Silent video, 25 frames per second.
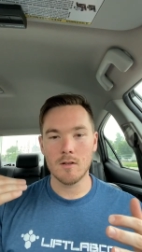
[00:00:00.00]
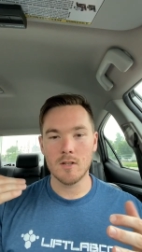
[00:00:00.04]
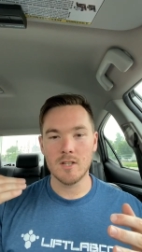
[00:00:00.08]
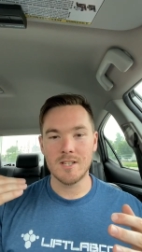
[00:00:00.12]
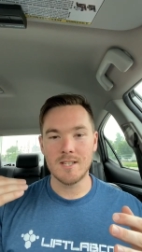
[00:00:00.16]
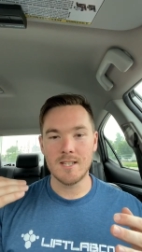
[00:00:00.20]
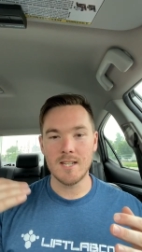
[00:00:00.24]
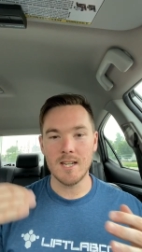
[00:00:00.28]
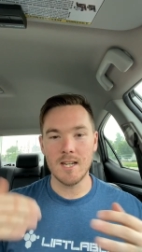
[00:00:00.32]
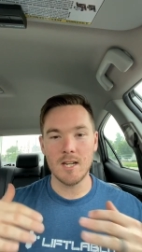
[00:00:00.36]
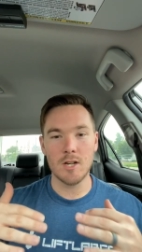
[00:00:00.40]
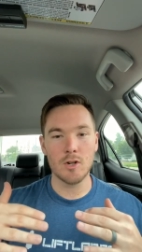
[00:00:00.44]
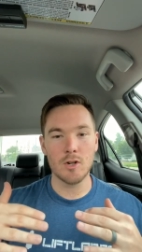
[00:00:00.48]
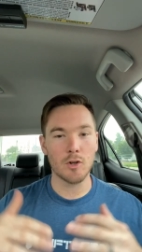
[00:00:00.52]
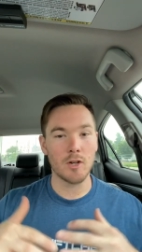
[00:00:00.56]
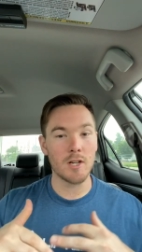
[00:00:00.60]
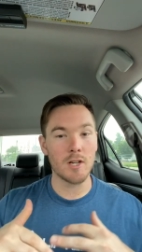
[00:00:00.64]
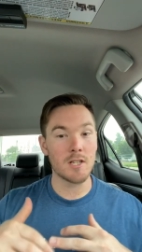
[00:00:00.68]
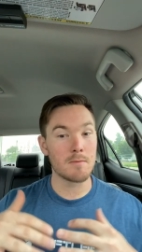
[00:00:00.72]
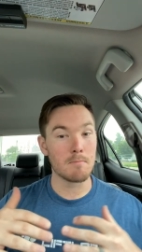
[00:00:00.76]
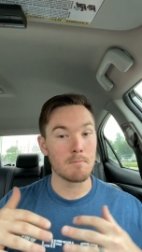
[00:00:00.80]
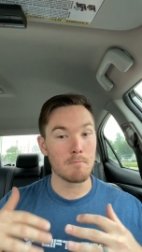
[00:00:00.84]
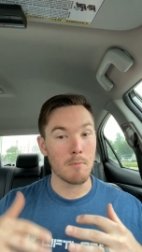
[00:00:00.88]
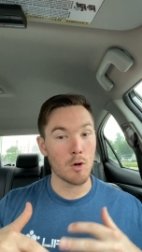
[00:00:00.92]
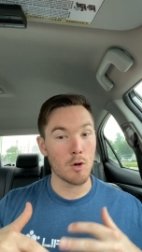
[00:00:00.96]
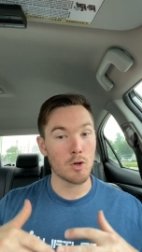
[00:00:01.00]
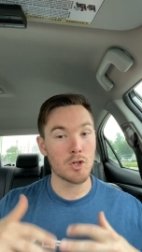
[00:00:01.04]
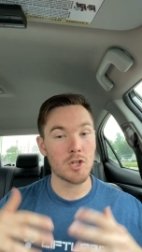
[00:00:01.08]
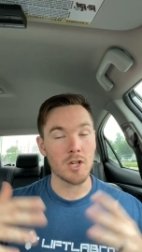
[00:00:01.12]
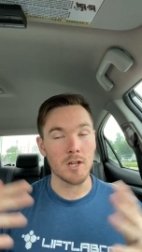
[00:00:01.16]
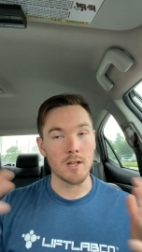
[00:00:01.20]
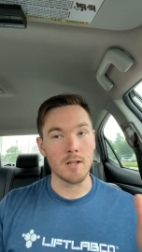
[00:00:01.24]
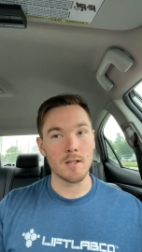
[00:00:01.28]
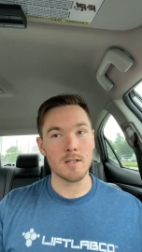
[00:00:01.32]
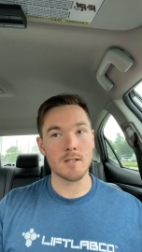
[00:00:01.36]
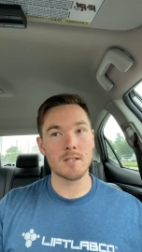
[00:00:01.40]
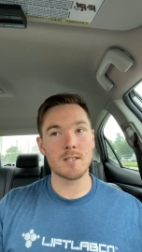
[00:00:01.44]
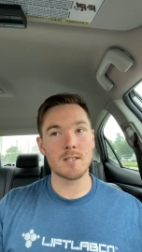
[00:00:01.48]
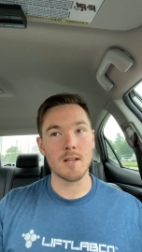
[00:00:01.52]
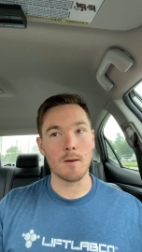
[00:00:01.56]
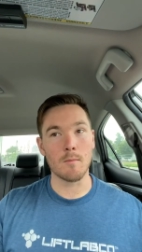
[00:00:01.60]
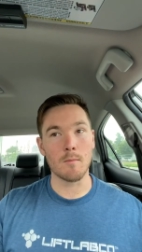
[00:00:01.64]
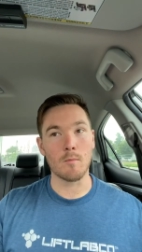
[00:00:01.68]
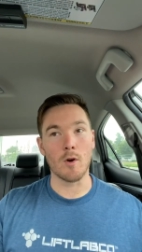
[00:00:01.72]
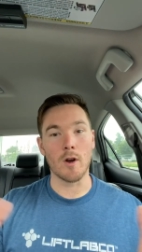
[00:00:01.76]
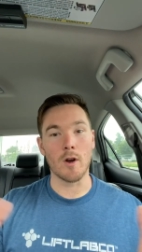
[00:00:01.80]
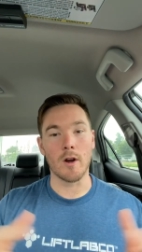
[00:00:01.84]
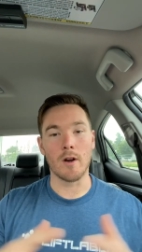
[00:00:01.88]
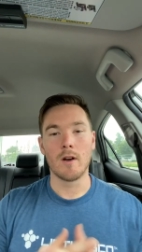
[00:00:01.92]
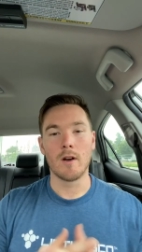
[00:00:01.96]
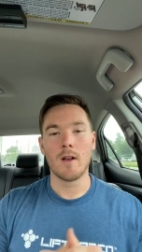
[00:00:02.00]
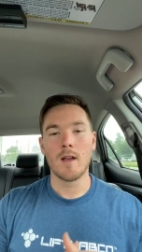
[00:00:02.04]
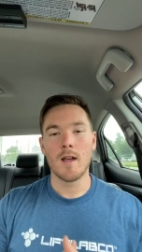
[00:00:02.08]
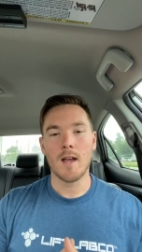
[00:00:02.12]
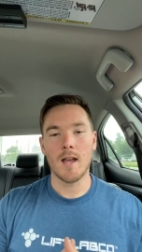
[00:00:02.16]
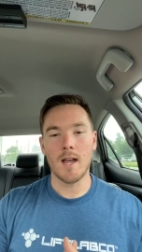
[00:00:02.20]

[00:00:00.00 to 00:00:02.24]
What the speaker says: decreased motion somewhere.